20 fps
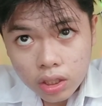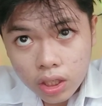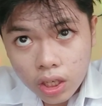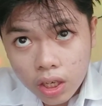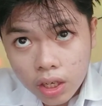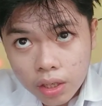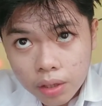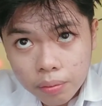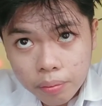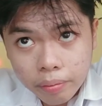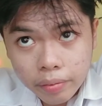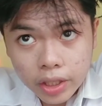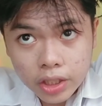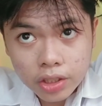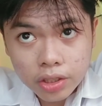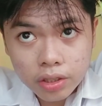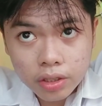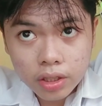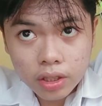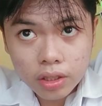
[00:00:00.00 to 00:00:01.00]
Yeah,
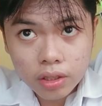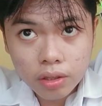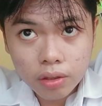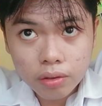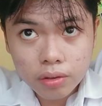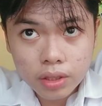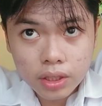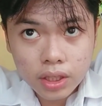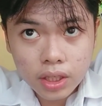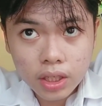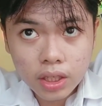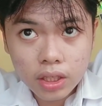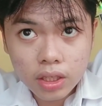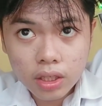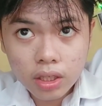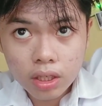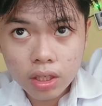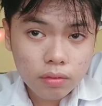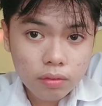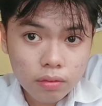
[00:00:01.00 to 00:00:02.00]
make sure it goes
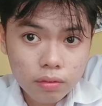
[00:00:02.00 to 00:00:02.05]
in.